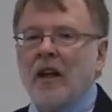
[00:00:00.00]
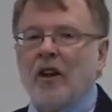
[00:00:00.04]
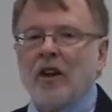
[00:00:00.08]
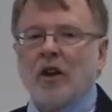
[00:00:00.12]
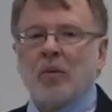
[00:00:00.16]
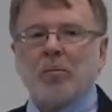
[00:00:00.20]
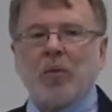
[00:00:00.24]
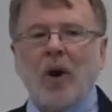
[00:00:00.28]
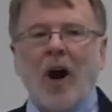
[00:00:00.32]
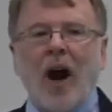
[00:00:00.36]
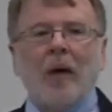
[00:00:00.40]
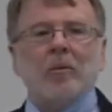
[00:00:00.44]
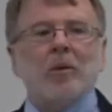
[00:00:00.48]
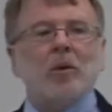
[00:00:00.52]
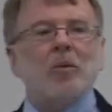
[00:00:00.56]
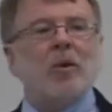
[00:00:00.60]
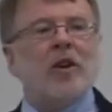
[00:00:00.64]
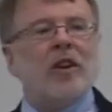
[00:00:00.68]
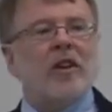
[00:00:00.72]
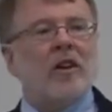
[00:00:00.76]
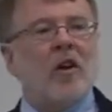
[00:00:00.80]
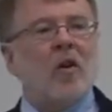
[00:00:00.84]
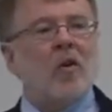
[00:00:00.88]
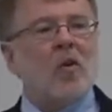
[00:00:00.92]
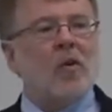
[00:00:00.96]
The problem
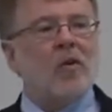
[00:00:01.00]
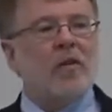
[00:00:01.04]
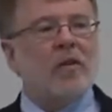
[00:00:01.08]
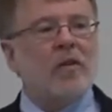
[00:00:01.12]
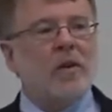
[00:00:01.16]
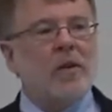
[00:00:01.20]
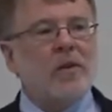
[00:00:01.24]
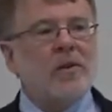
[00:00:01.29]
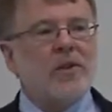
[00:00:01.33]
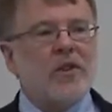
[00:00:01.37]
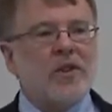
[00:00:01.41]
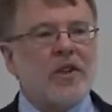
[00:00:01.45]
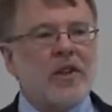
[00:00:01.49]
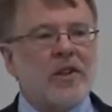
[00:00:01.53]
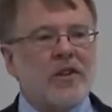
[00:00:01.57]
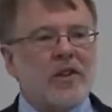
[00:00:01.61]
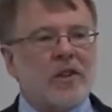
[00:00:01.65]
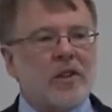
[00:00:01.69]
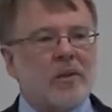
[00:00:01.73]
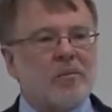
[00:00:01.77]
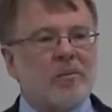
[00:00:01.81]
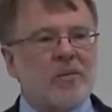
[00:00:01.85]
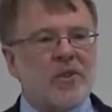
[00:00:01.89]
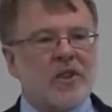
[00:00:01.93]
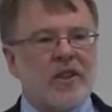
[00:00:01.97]
with local food
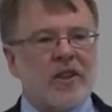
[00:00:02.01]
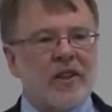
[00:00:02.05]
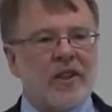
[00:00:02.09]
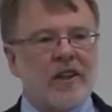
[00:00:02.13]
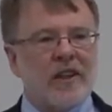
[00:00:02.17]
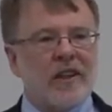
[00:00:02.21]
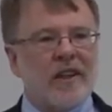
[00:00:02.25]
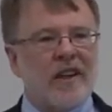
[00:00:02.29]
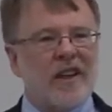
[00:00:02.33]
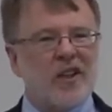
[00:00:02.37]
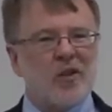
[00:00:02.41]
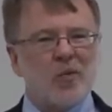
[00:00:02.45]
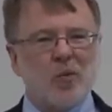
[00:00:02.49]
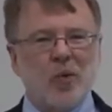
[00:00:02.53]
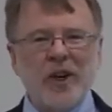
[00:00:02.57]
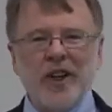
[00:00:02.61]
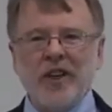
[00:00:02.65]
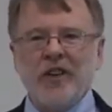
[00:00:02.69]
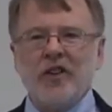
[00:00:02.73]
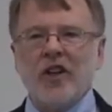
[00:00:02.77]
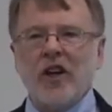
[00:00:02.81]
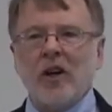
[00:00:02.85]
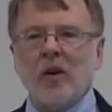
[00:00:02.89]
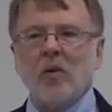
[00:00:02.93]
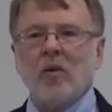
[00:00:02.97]
systems is we
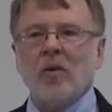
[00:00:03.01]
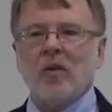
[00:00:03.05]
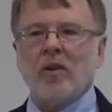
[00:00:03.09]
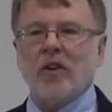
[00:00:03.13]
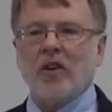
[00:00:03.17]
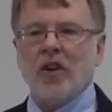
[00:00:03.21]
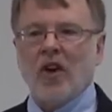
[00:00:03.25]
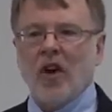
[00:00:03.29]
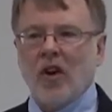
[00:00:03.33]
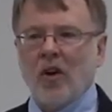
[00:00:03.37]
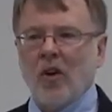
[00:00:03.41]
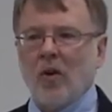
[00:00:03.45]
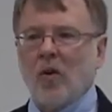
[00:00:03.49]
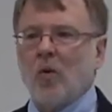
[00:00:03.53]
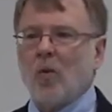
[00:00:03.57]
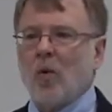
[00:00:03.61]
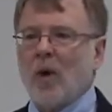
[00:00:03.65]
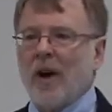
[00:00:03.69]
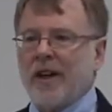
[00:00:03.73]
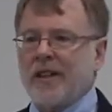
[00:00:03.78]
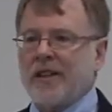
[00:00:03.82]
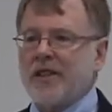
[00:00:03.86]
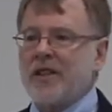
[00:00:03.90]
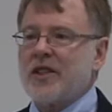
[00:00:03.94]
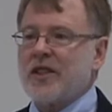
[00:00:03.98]
don't know
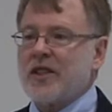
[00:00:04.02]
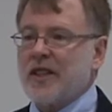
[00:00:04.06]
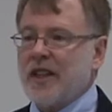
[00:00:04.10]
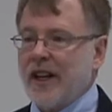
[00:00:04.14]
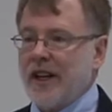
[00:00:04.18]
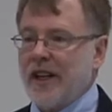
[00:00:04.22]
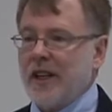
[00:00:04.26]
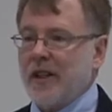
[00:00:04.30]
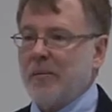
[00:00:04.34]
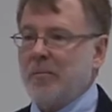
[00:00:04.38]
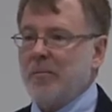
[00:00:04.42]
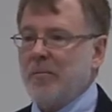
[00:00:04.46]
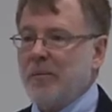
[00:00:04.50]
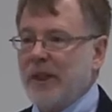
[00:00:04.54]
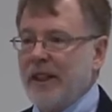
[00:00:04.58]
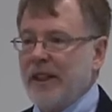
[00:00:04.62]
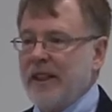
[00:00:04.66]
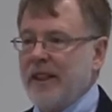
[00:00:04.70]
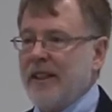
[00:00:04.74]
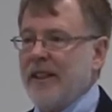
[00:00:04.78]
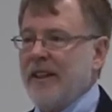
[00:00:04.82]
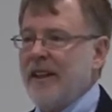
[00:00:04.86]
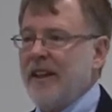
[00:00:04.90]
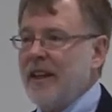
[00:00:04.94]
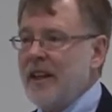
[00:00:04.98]
what state
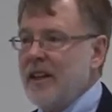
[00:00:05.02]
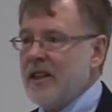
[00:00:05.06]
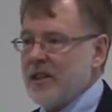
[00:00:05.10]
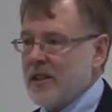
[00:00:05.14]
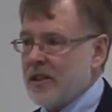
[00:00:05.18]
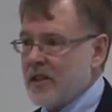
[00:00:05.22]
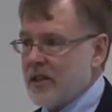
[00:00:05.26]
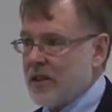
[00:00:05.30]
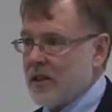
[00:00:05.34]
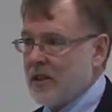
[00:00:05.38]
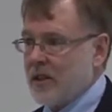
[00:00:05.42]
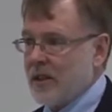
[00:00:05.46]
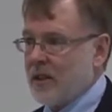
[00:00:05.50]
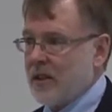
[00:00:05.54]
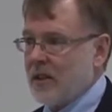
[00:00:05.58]
B is.